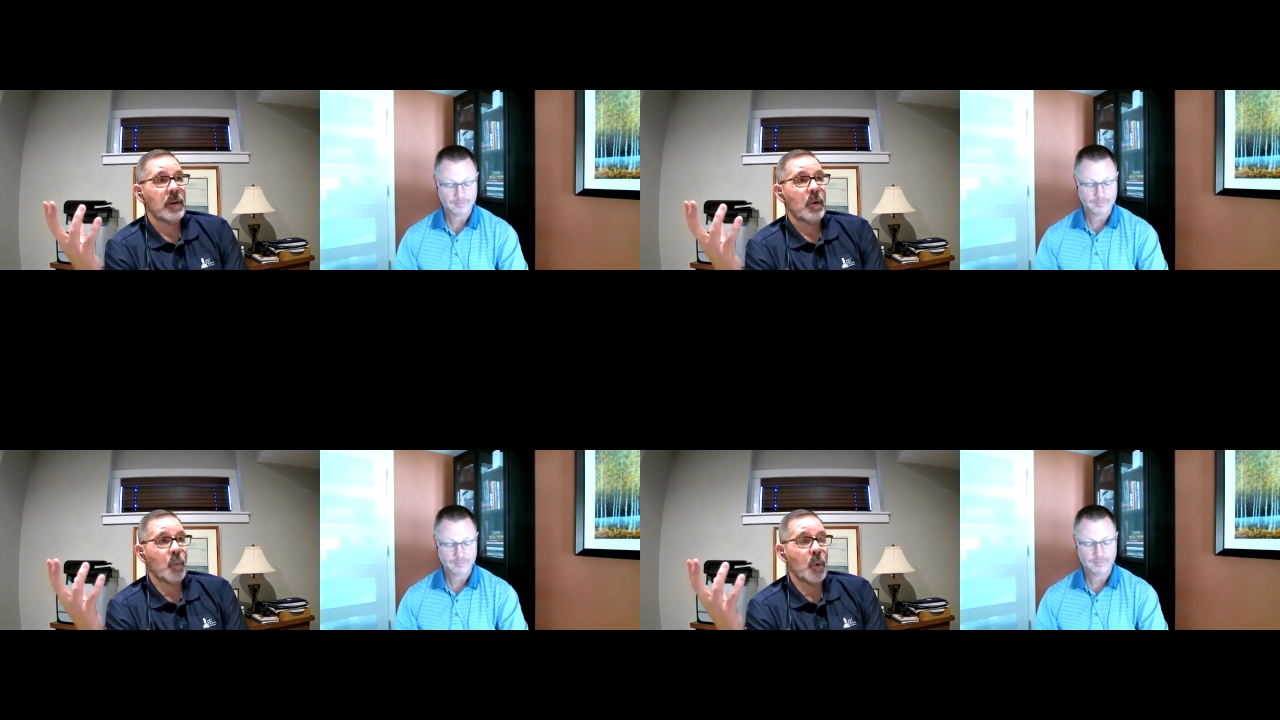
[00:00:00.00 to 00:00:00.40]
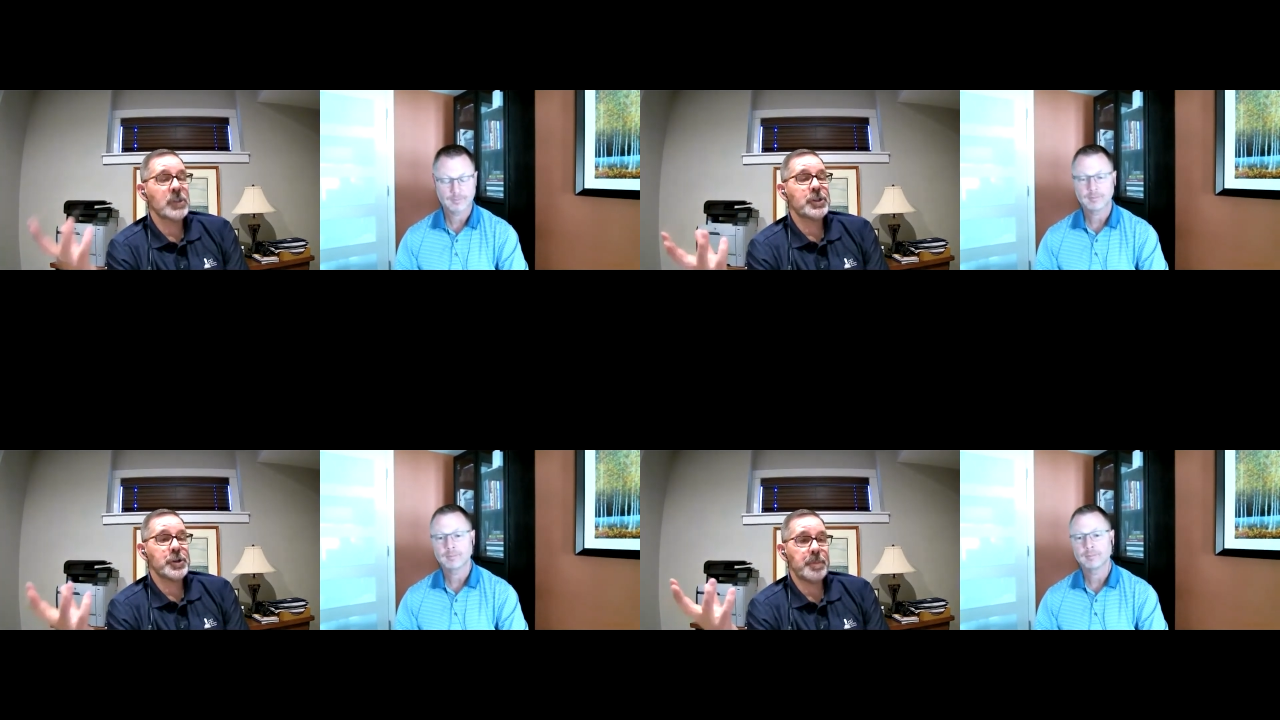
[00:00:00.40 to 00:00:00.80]

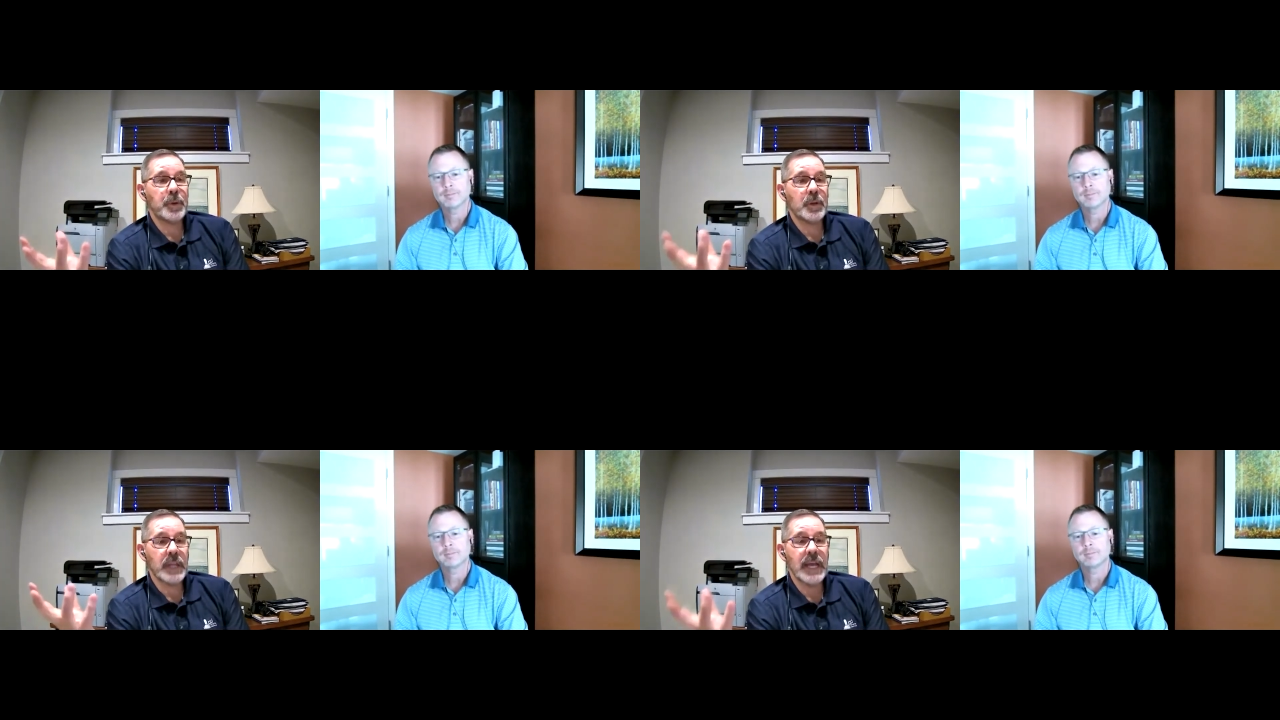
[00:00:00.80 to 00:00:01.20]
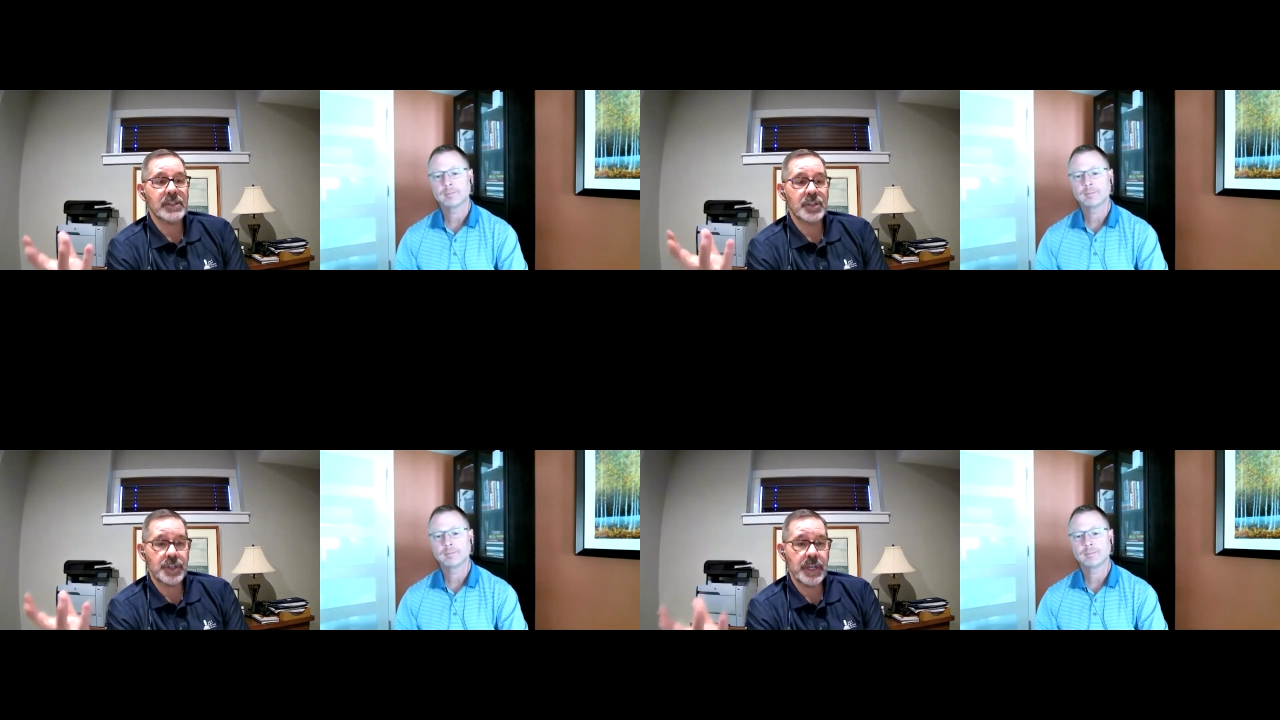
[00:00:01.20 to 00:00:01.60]
Speaker 1: once you put that
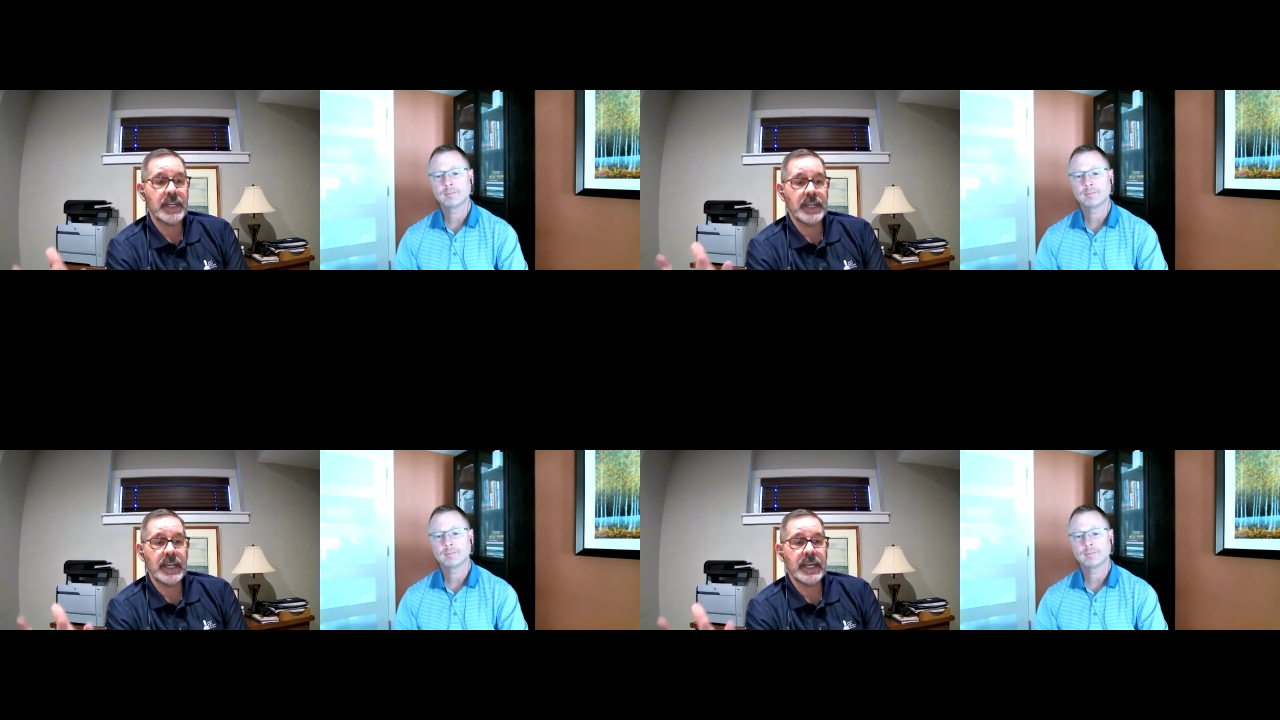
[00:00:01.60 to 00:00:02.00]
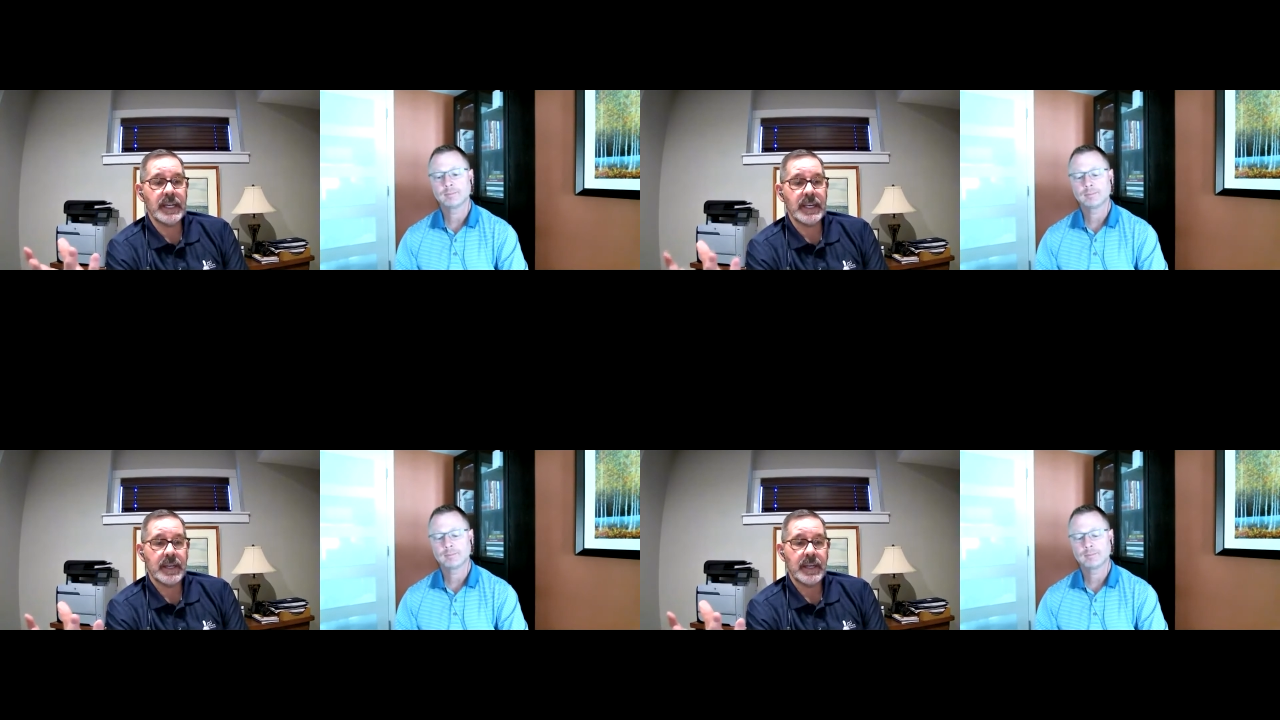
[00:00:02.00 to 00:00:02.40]
CD